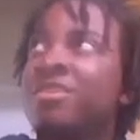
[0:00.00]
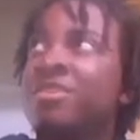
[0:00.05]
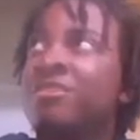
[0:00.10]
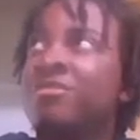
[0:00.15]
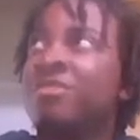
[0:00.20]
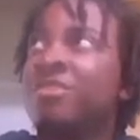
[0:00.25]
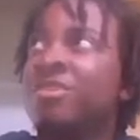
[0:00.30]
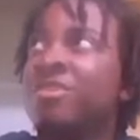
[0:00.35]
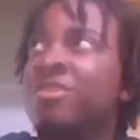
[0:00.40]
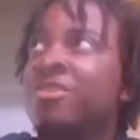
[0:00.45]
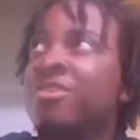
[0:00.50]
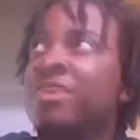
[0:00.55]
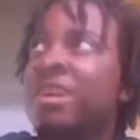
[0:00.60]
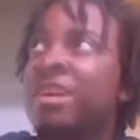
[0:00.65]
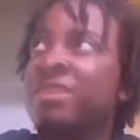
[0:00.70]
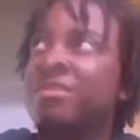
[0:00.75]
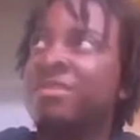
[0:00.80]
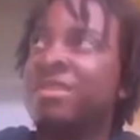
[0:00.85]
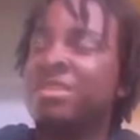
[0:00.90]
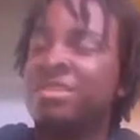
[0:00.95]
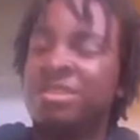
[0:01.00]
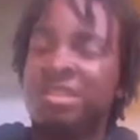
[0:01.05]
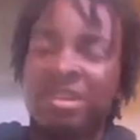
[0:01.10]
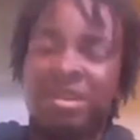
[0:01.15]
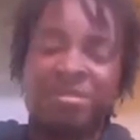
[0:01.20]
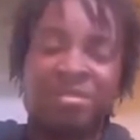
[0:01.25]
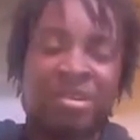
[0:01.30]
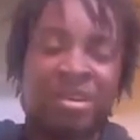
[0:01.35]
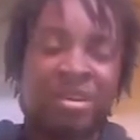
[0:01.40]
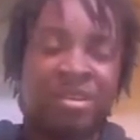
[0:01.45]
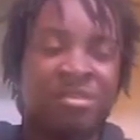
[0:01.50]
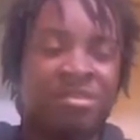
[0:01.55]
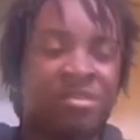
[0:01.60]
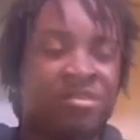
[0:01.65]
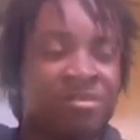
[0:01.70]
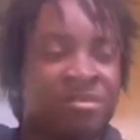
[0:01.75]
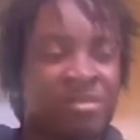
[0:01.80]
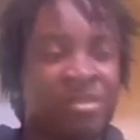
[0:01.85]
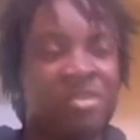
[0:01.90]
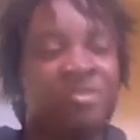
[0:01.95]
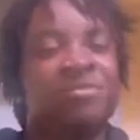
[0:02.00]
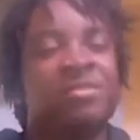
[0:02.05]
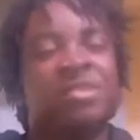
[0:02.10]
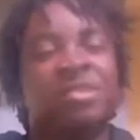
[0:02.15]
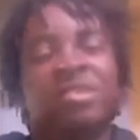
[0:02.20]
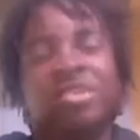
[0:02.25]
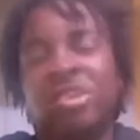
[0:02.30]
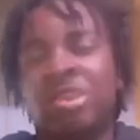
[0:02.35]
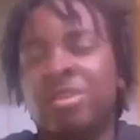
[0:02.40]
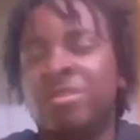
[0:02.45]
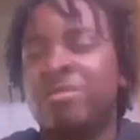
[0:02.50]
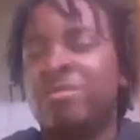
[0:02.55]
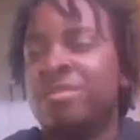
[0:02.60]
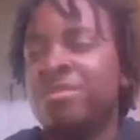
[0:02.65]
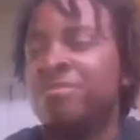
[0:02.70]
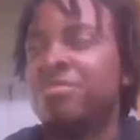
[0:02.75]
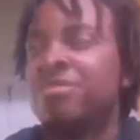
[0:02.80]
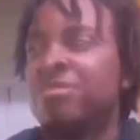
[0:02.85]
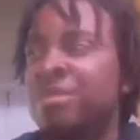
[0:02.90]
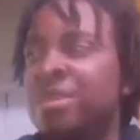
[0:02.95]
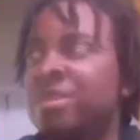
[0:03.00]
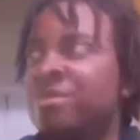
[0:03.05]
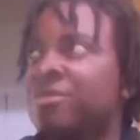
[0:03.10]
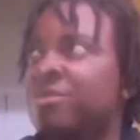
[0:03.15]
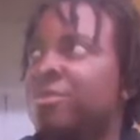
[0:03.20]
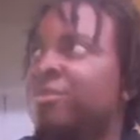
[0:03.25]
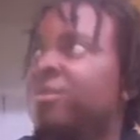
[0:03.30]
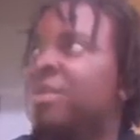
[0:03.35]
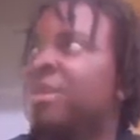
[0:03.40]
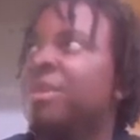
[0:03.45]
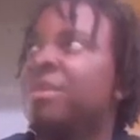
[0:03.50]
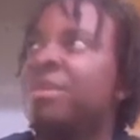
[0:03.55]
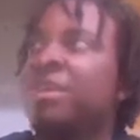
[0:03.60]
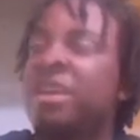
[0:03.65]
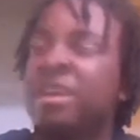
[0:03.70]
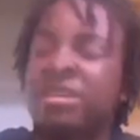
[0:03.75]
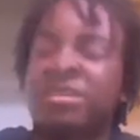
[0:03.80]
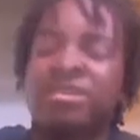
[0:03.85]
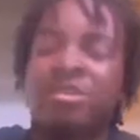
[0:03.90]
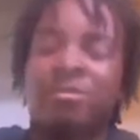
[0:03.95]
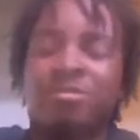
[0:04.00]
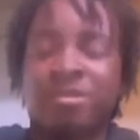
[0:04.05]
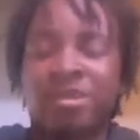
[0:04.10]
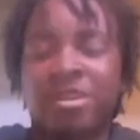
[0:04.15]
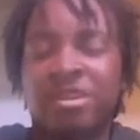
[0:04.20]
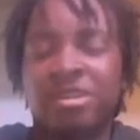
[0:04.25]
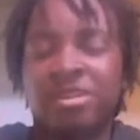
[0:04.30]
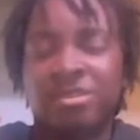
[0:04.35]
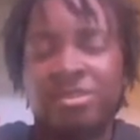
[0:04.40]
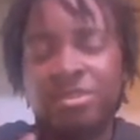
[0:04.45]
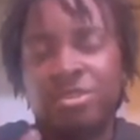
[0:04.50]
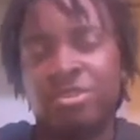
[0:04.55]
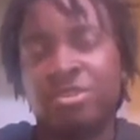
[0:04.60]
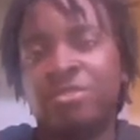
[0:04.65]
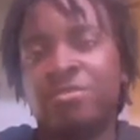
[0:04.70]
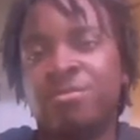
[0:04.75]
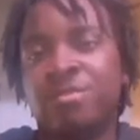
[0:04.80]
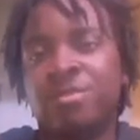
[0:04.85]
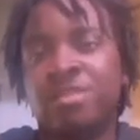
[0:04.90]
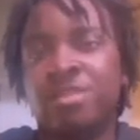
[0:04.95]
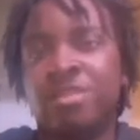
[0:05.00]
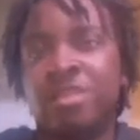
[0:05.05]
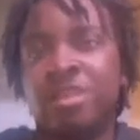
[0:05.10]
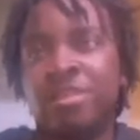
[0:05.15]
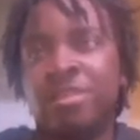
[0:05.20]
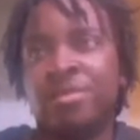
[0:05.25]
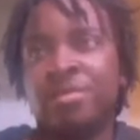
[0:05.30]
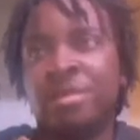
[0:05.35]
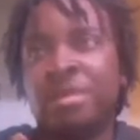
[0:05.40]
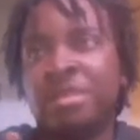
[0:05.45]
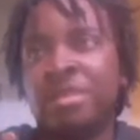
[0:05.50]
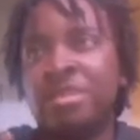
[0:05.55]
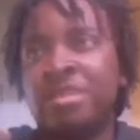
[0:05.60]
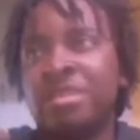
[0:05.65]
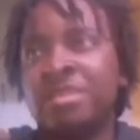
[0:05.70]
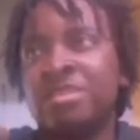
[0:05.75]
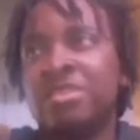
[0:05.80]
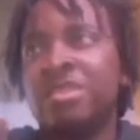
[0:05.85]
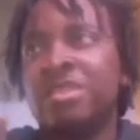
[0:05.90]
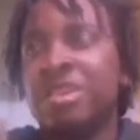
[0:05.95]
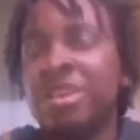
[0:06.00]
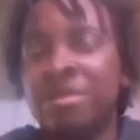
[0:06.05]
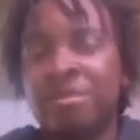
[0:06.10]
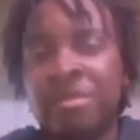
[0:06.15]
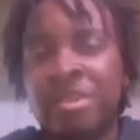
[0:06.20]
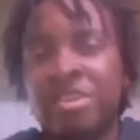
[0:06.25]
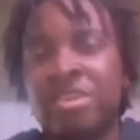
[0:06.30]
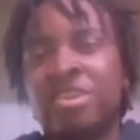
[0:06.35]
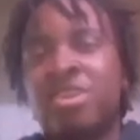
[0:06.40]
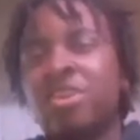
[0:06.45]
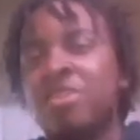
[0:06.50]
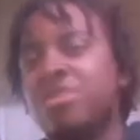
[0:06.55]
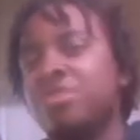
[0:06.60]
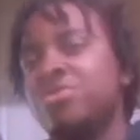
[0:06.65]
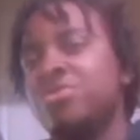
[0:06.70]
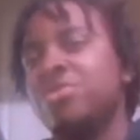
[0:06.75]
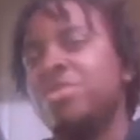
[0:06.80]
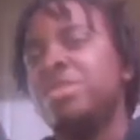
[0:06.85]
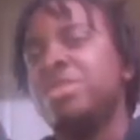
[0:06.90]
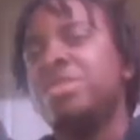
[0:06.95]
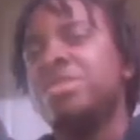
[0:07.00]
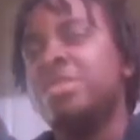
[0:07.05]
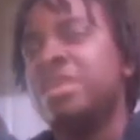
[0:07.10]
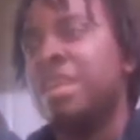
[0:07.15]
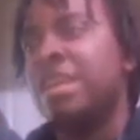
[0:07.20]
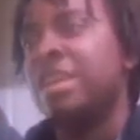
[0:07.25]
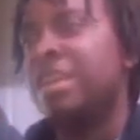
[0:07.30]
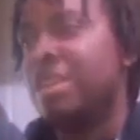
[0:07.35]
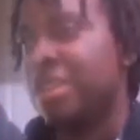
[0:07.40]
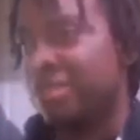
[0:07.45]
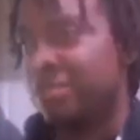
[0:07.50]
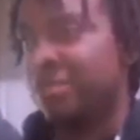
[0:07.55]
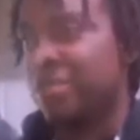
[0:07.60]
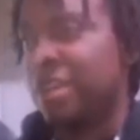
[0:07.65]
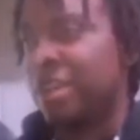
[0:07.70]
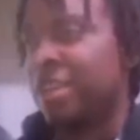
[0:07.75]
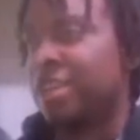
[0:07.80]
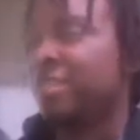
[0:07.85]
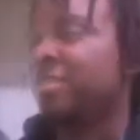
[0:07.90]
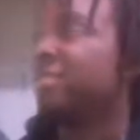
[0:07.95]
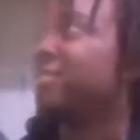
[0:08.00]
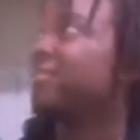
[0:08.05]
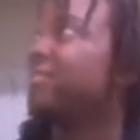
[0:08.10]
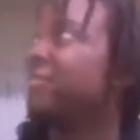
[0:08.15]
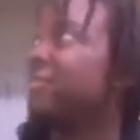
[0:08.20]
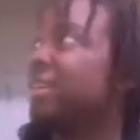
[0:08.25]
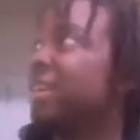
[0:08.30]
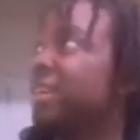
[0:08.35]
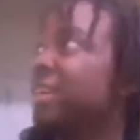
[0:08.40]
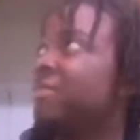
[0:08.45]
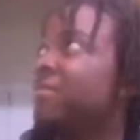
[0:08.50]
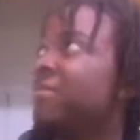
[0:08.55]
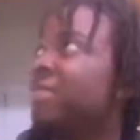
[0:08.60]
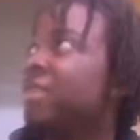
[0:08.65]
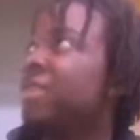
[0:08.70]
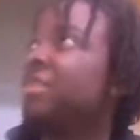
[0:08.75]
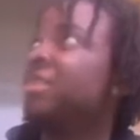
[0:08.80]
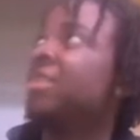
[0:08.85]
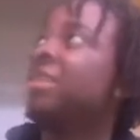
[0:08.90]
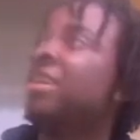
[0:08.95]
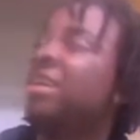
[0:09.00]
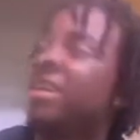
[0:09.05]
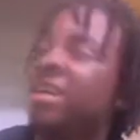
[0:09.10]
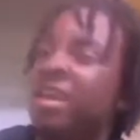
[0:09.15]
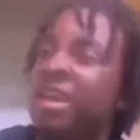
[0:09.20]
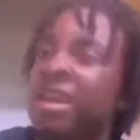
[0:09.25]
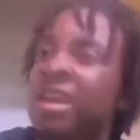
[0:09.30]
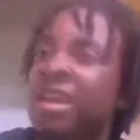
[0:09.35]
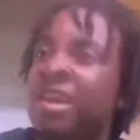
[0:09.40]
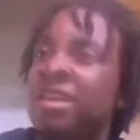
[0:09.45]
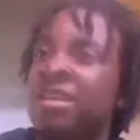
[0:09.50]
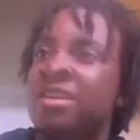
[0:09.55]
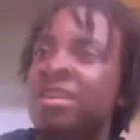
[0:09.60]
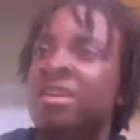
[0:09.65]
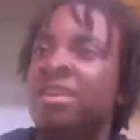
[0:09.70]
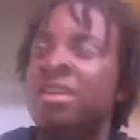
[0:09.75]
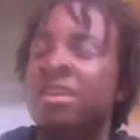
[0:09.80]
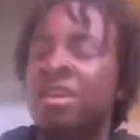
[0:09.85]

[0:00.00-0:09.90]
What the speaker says: Well, I don't want to say I bought one for the car and one for my room. I actually bought two for the car because my car was recently hit and run, and